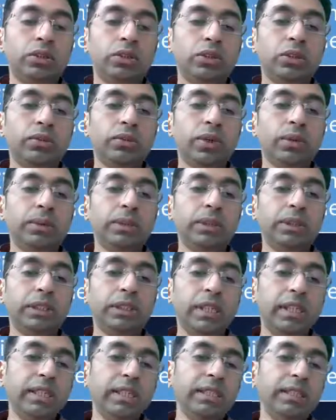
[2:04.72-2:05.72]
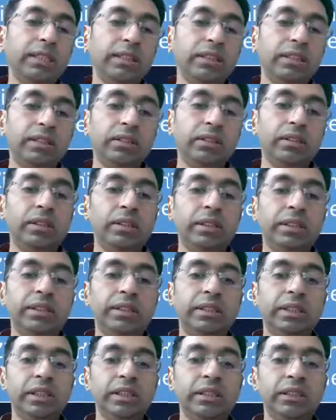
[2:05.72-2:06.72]
So from the studies, the
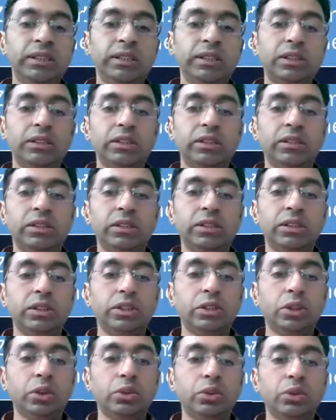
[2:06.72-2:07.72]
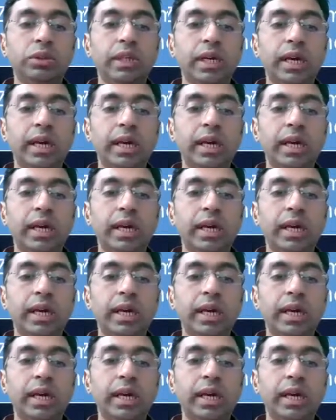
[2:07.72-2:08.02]
results showed